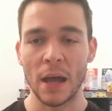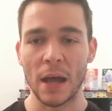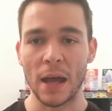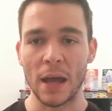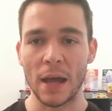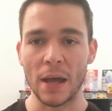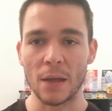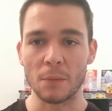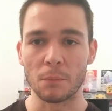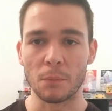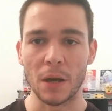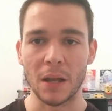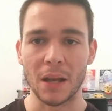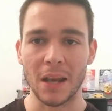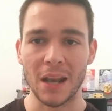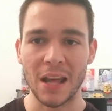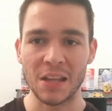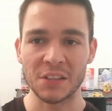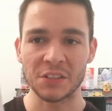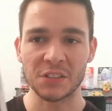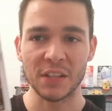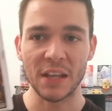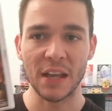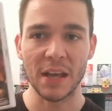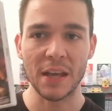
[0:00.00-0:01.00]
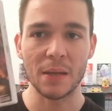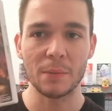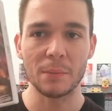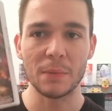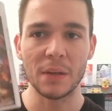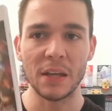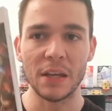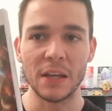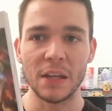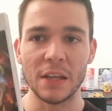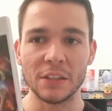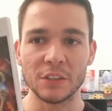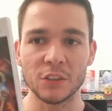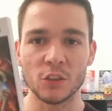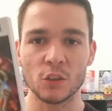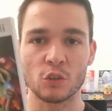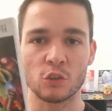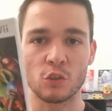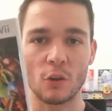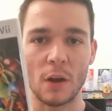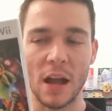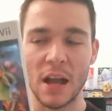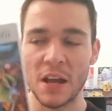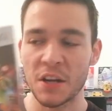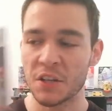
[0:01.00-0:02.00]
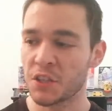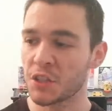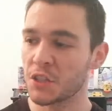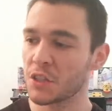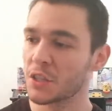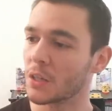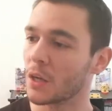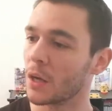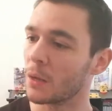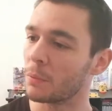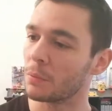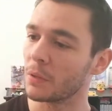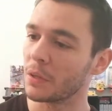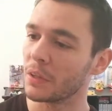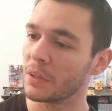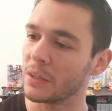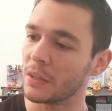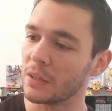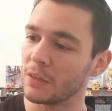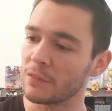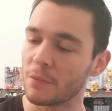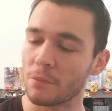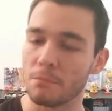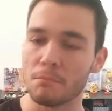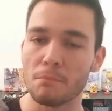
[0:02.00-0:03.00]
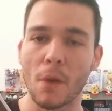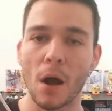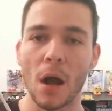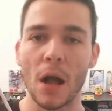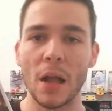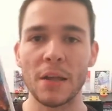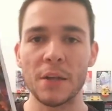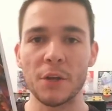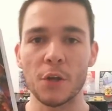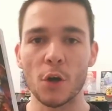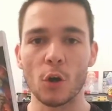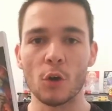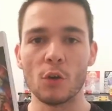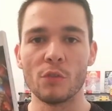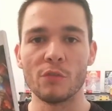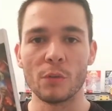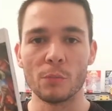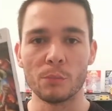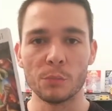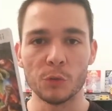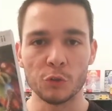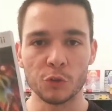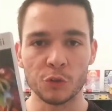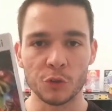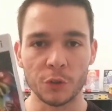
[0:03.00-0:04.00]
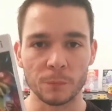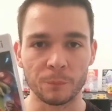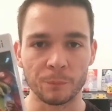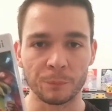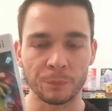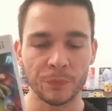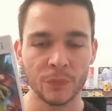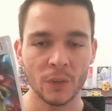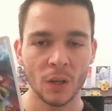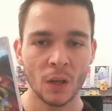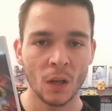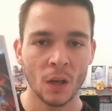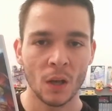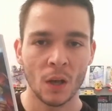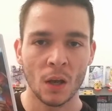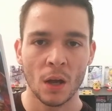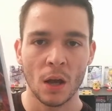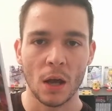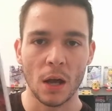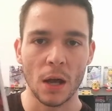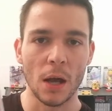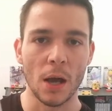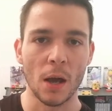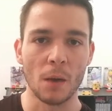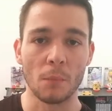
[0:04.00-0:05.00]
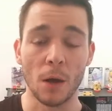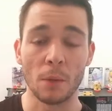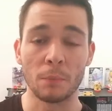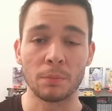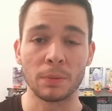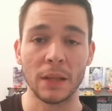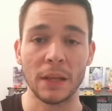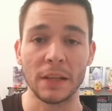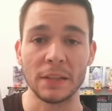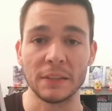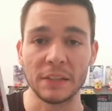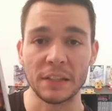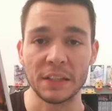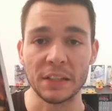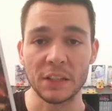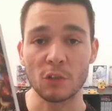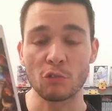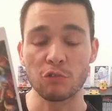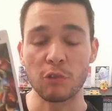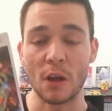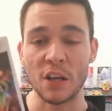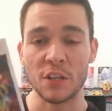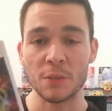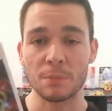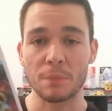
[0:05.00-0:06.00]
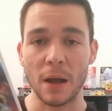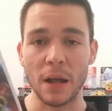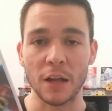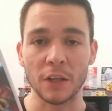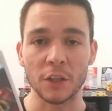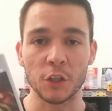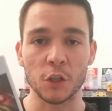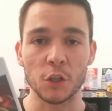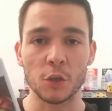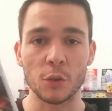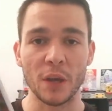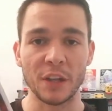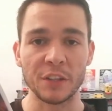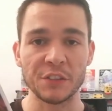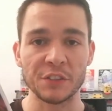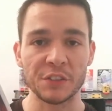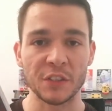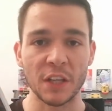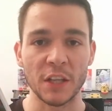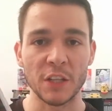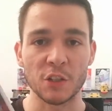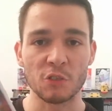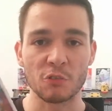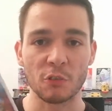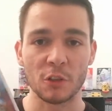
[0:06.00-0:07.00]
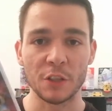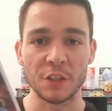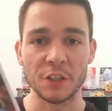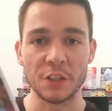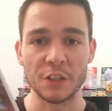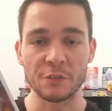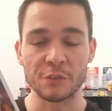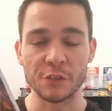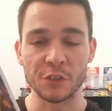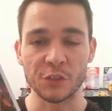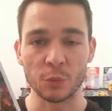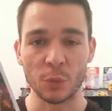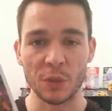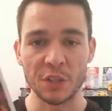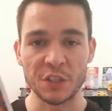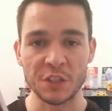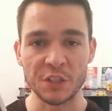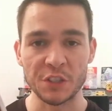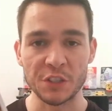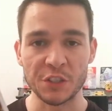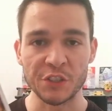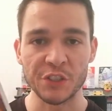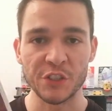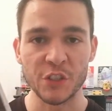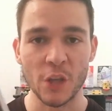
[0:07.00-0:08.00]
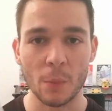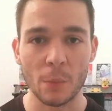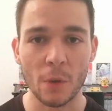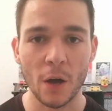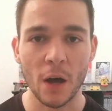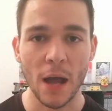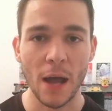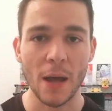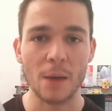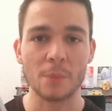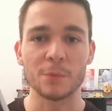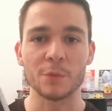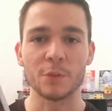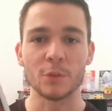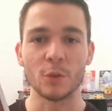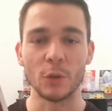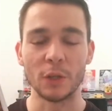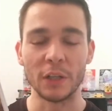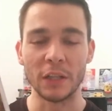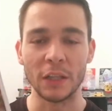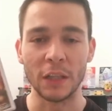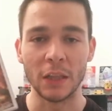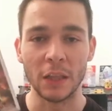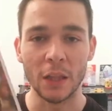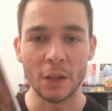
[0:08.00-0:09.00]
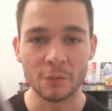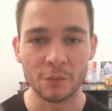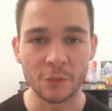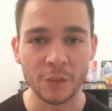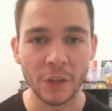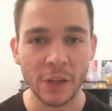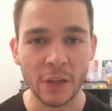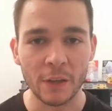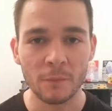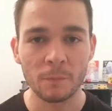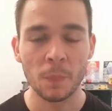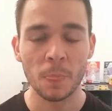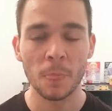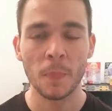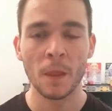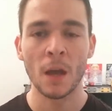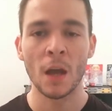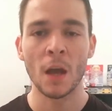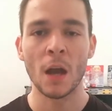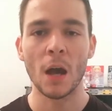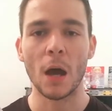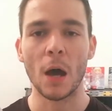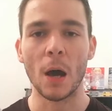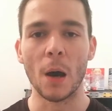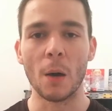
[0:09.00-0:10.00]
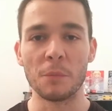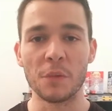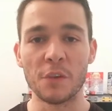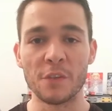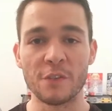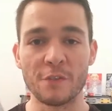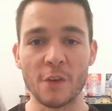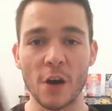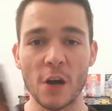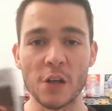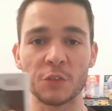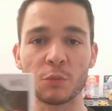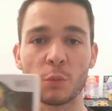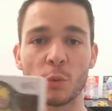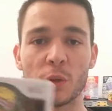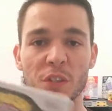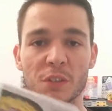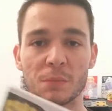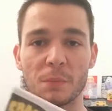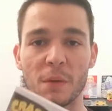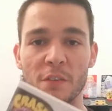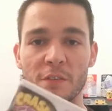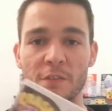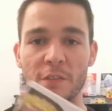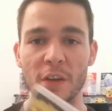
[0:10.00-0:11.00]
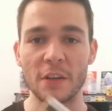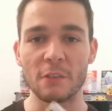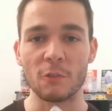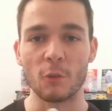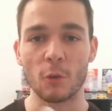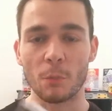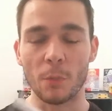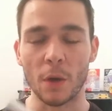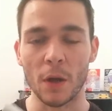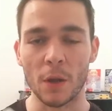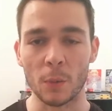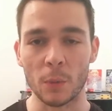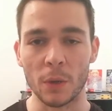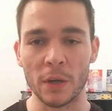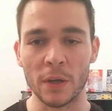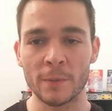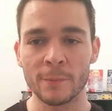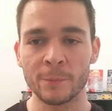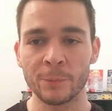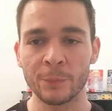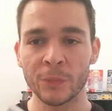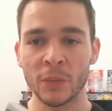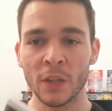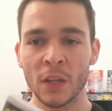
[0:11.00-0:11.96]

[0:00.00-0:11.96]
And my last game is Crash, I believe, Mind Over Mutant um, I played the Crash Bandicoot N. Sane Trilogy for Switch in the summer, absolutely loved it. Um, the first one is my favourite, by the way.